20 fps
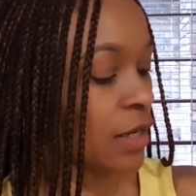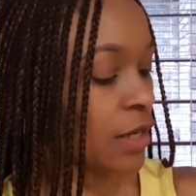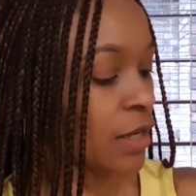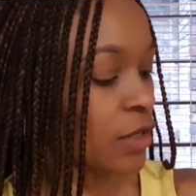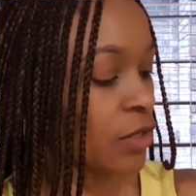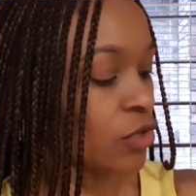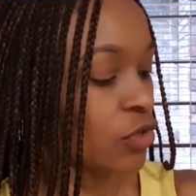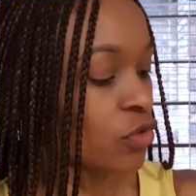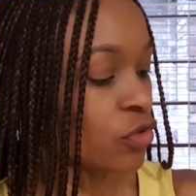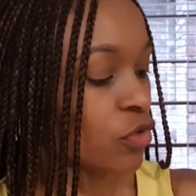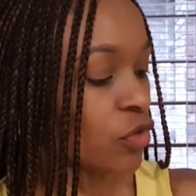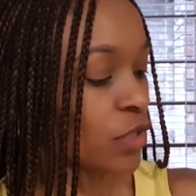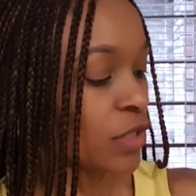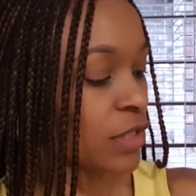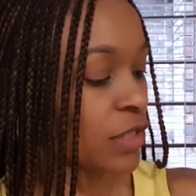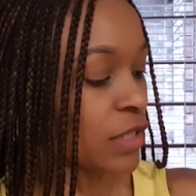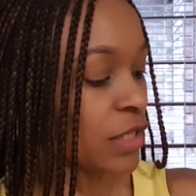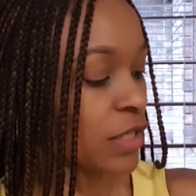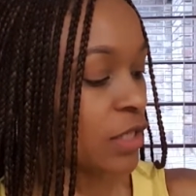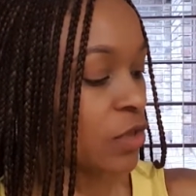you know
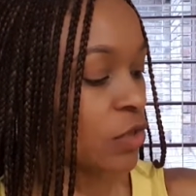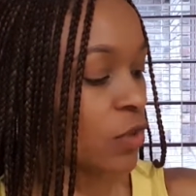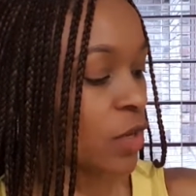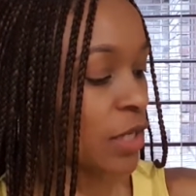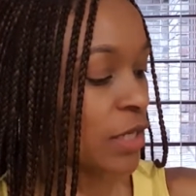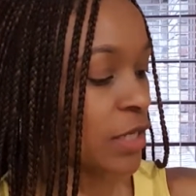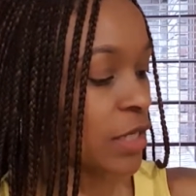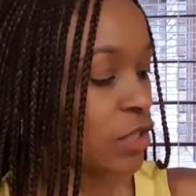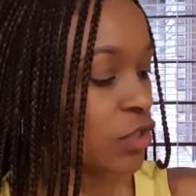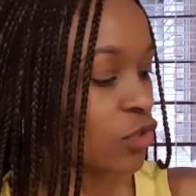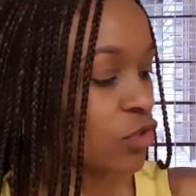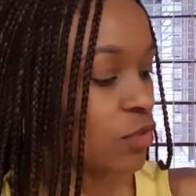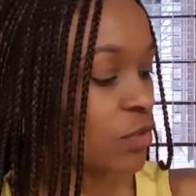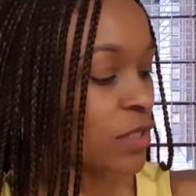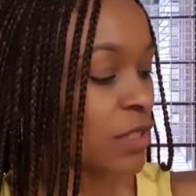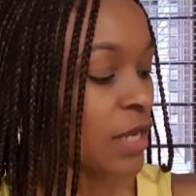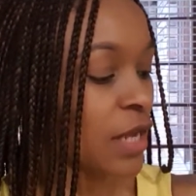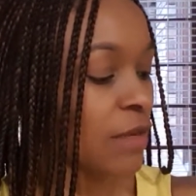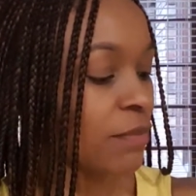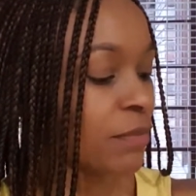exactly what needs to be
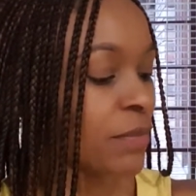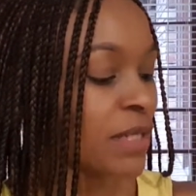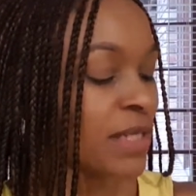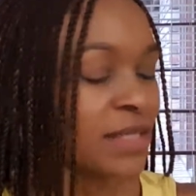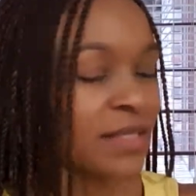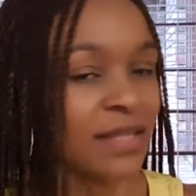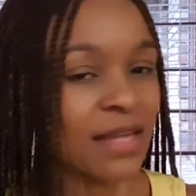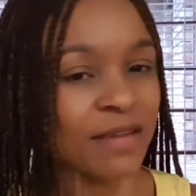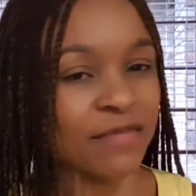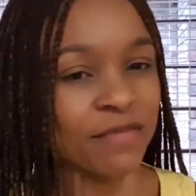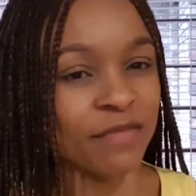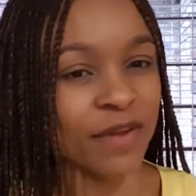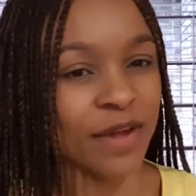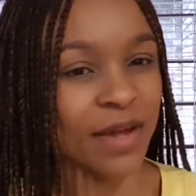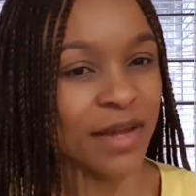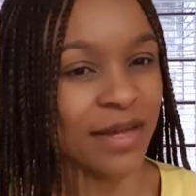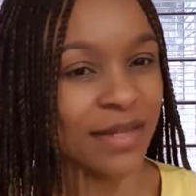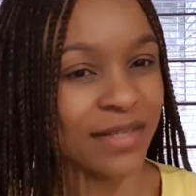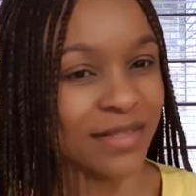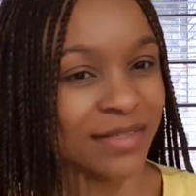done, please
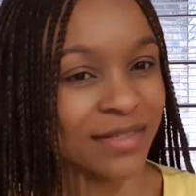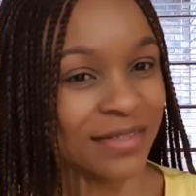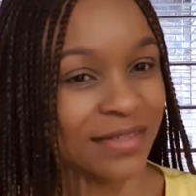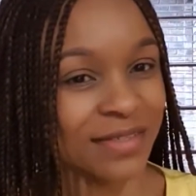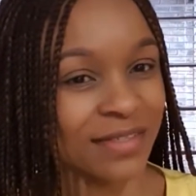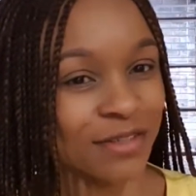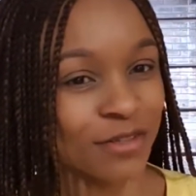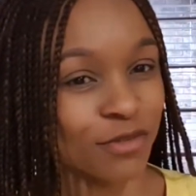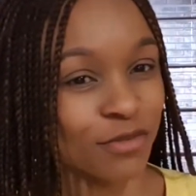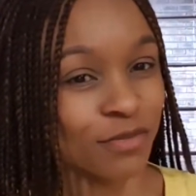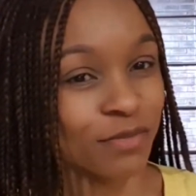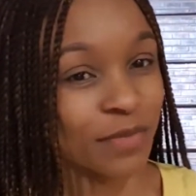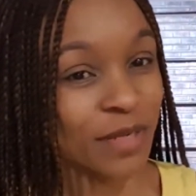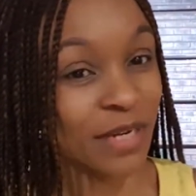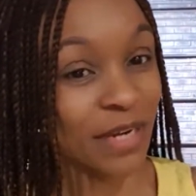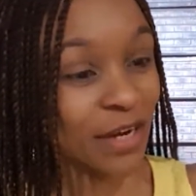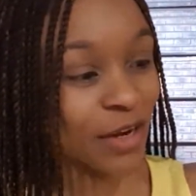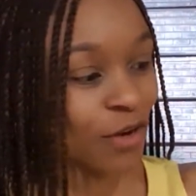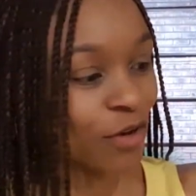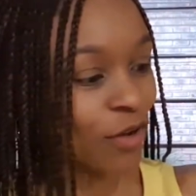advise. It will
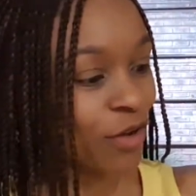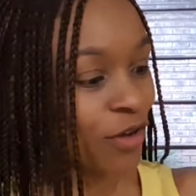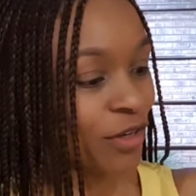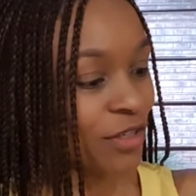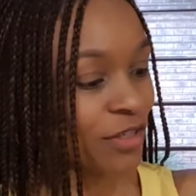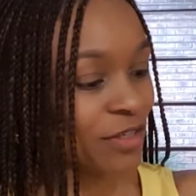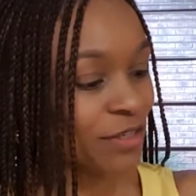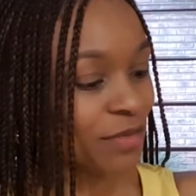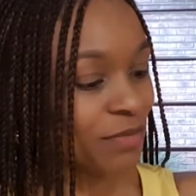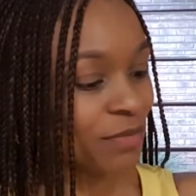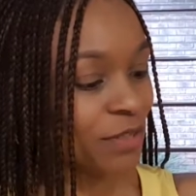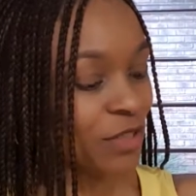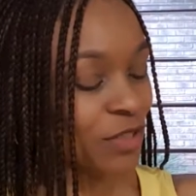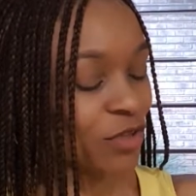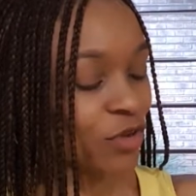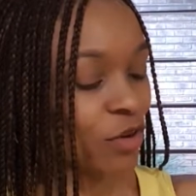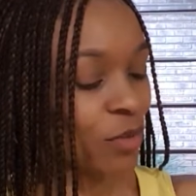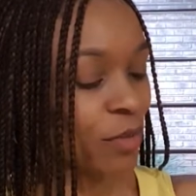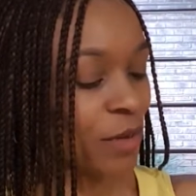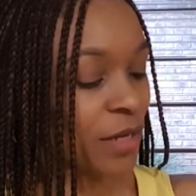mean a lot. Please
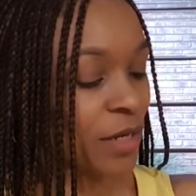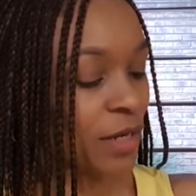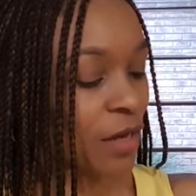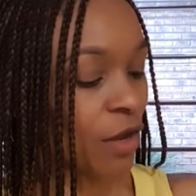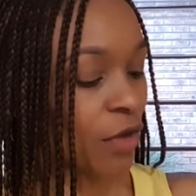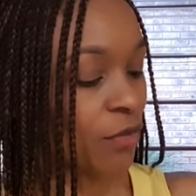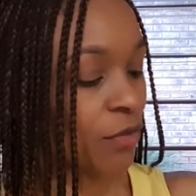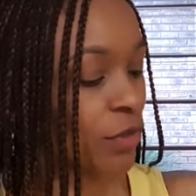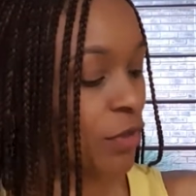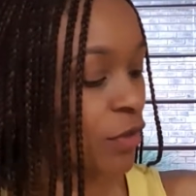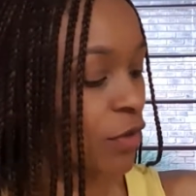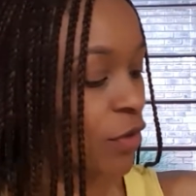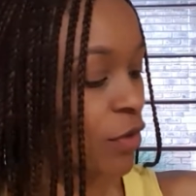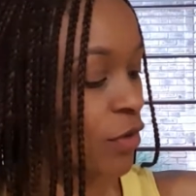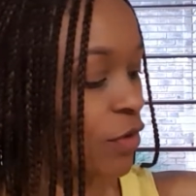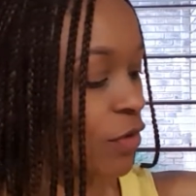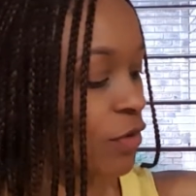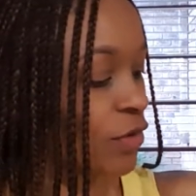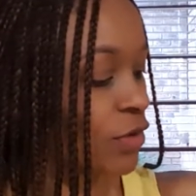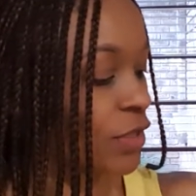comment down
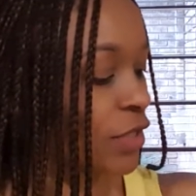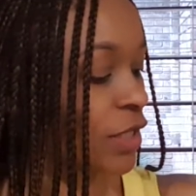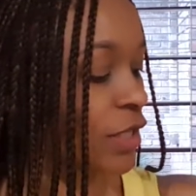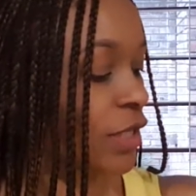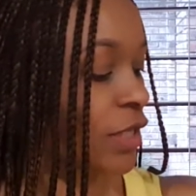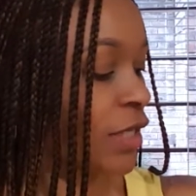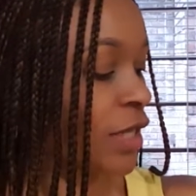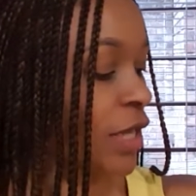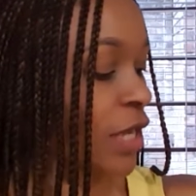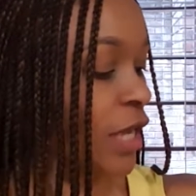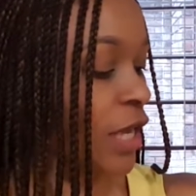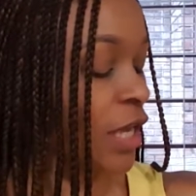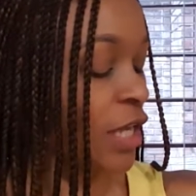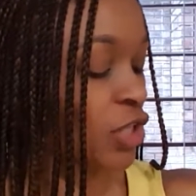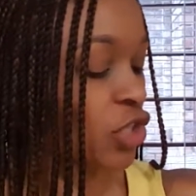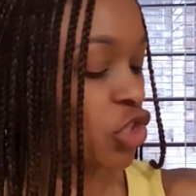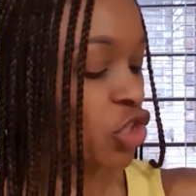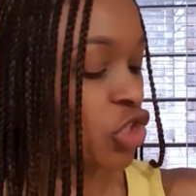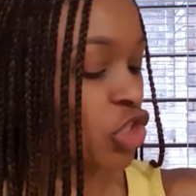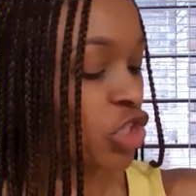below
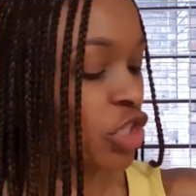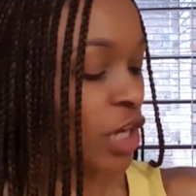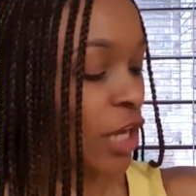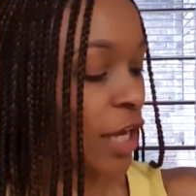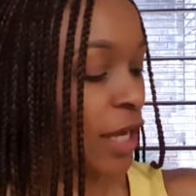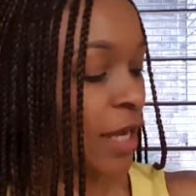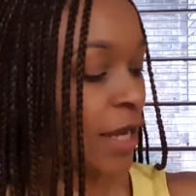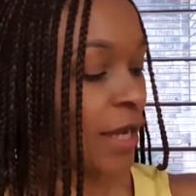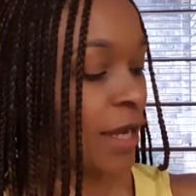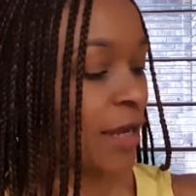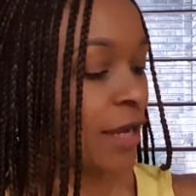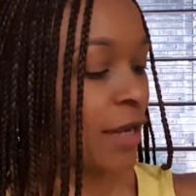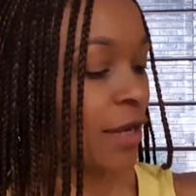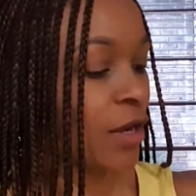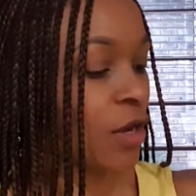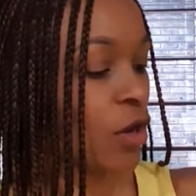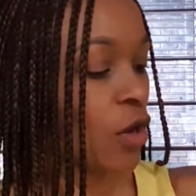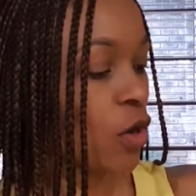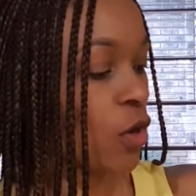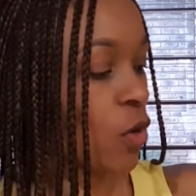and share
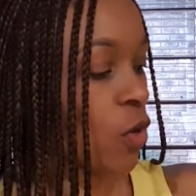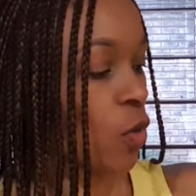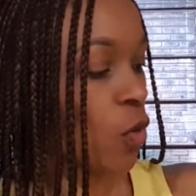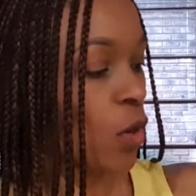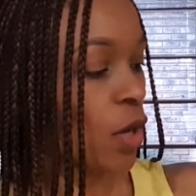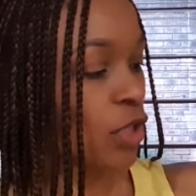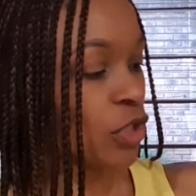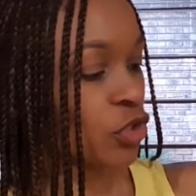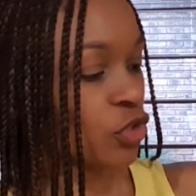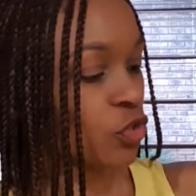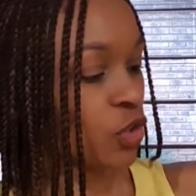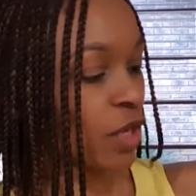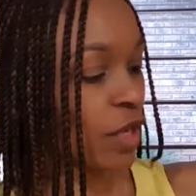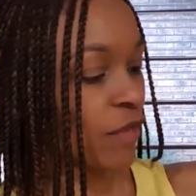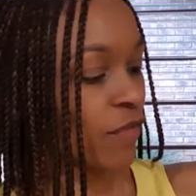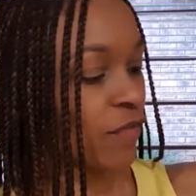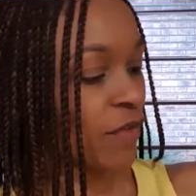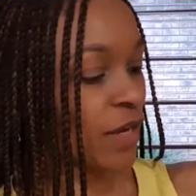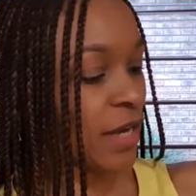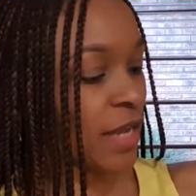what you
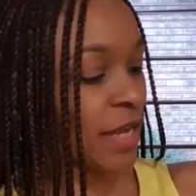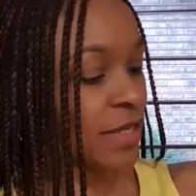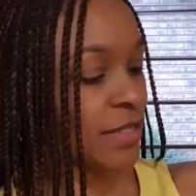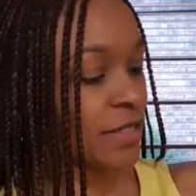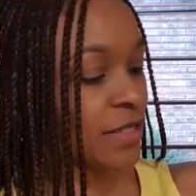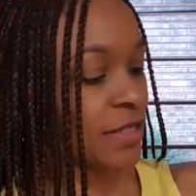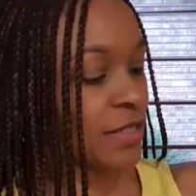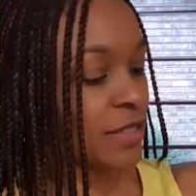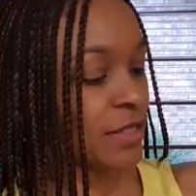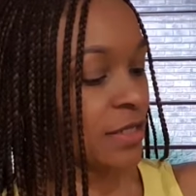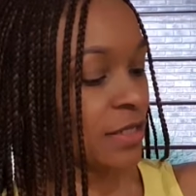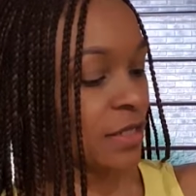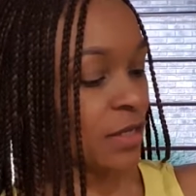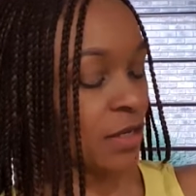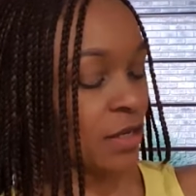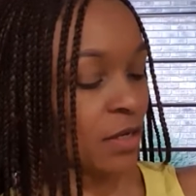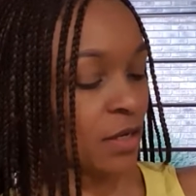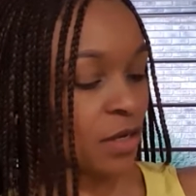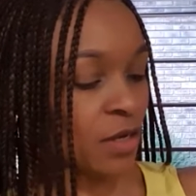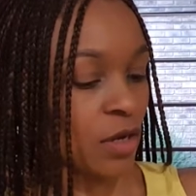have learned
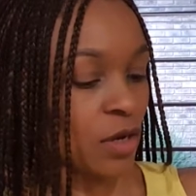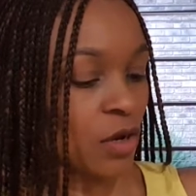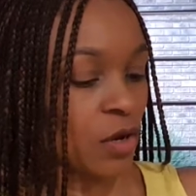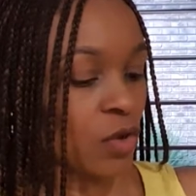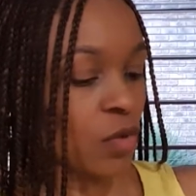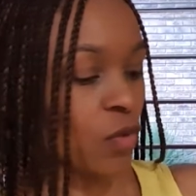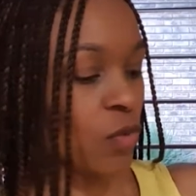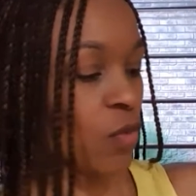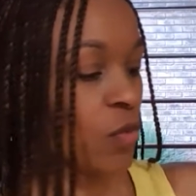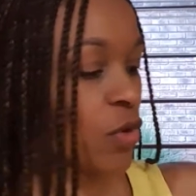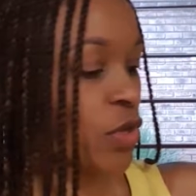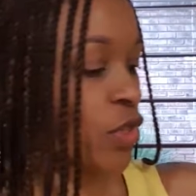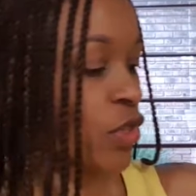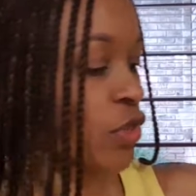with